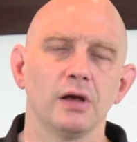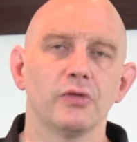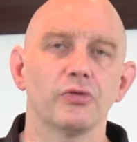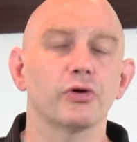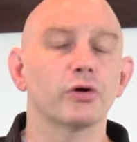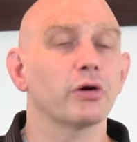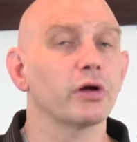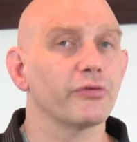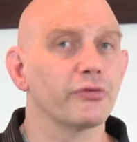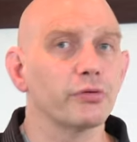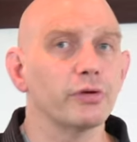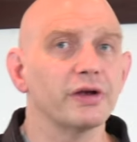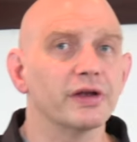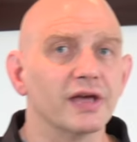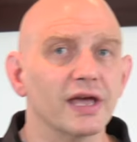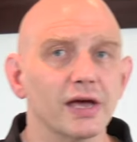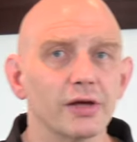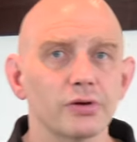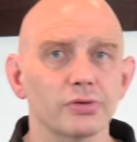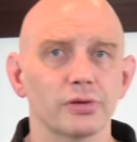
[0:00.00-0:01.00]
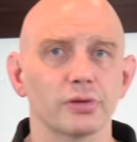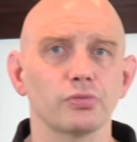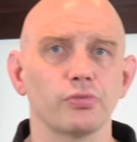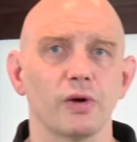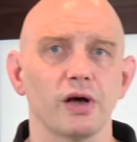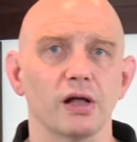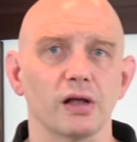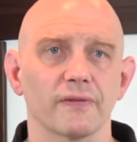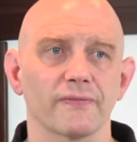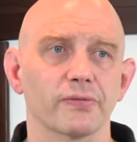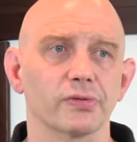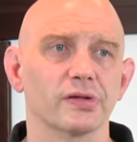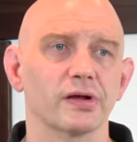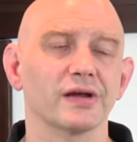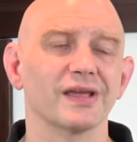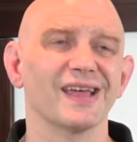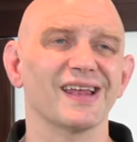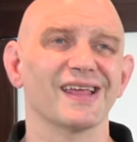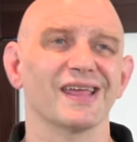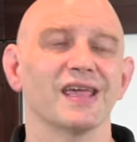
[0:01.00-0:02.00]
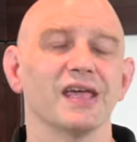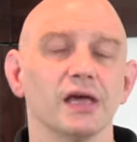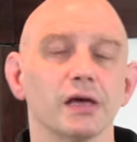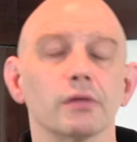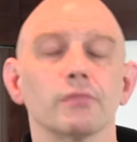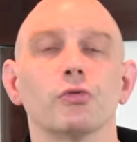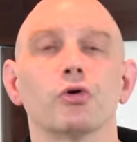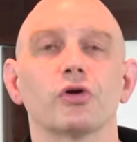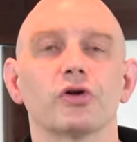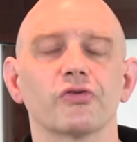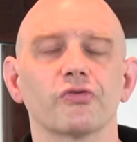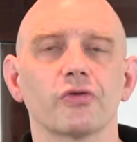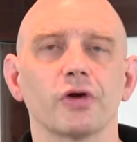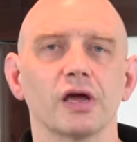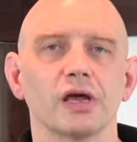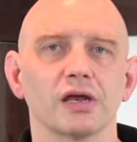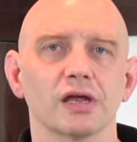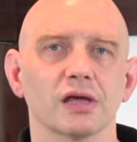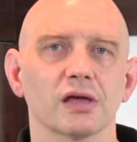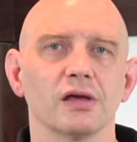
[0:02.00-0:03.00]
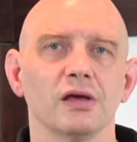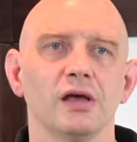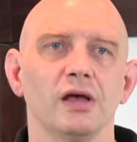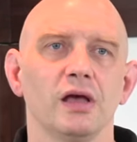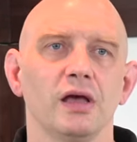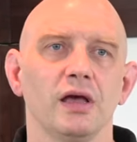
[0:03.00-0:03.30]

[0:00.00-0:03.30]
There are other indicators as well. If you start getting hit more in training,